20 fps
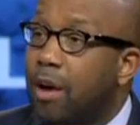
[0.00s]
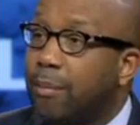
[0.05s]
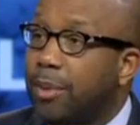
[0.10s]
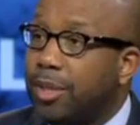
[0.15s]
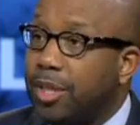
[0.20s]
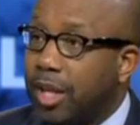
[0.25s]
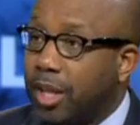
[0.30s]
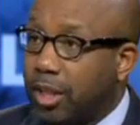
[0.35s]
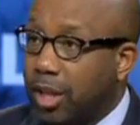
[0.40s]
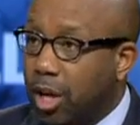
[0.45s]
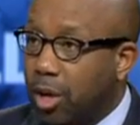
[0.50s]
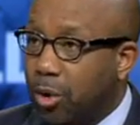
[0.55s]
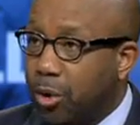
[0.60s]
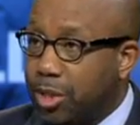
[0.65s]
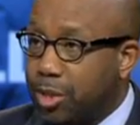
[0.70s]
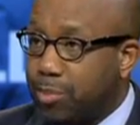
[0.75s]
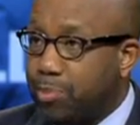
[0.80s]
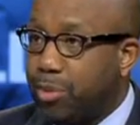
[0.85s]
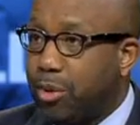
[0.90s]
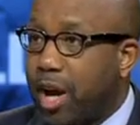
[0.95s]
but the
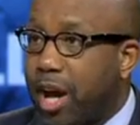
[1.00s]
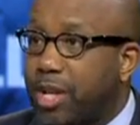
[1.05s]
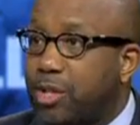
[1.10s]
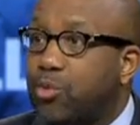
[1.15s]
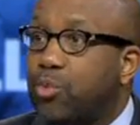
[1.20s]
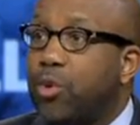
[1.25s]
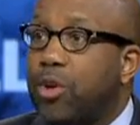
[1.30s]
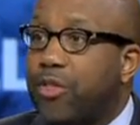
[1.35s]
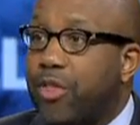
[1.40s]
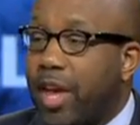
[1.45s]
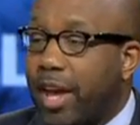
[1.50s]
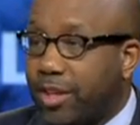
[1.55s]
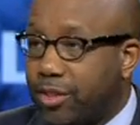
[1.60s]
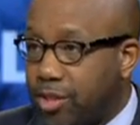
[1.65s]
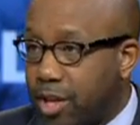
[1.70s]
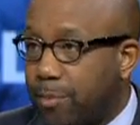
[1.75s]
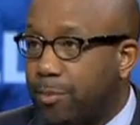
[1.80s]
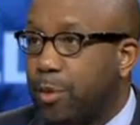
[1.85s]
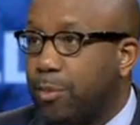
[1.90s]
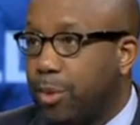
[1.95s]
lowest price with
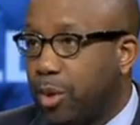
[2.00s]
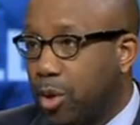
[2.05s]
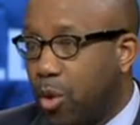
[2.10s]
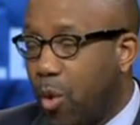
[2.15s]
acceptable